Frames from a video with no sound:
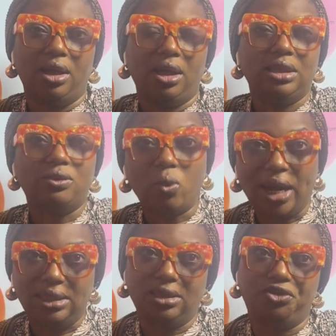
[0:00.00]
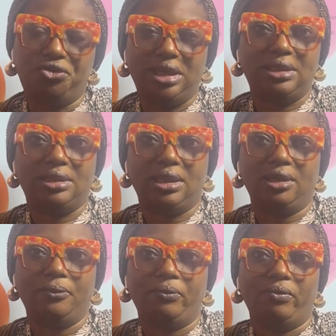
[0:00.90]
It's quite
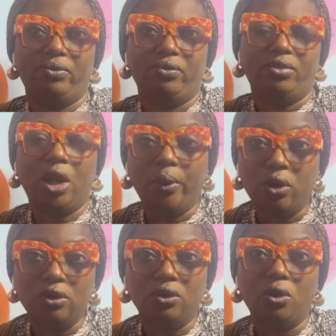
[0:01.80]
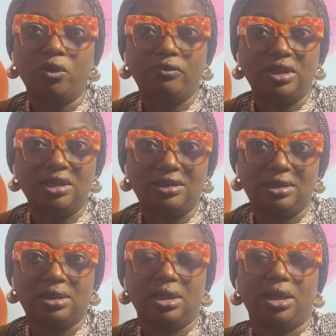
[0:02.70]
interesting that we got all of
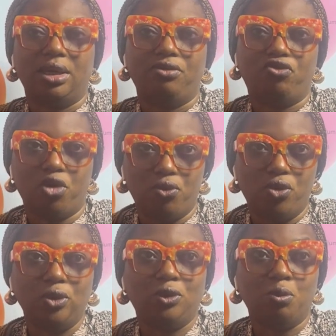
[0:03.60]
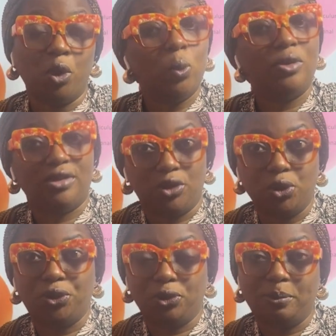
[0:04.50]
this from Rosemore. It was a
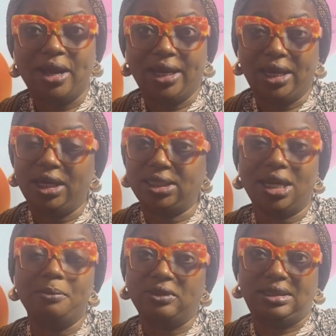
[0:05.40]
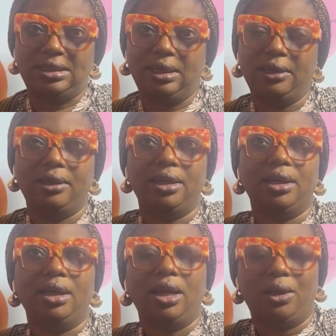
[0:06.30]
total package, I must say,
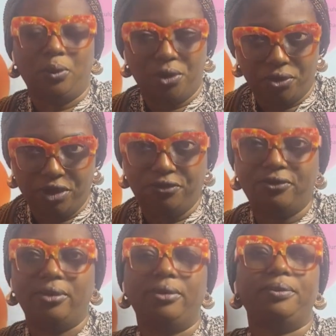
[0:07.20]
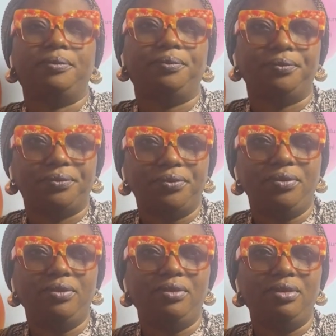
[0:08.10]
and we're grateful.
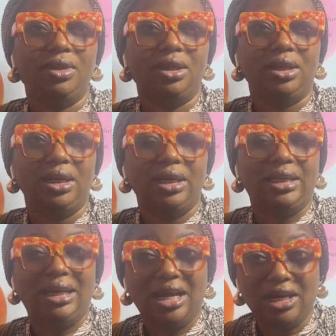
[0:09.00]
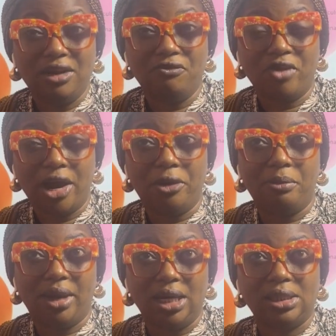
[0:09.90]
The learning
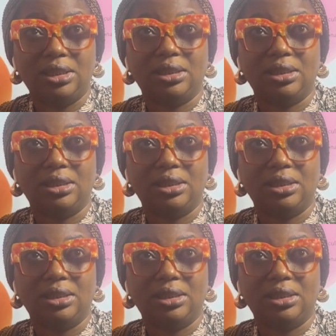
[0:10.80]
environment,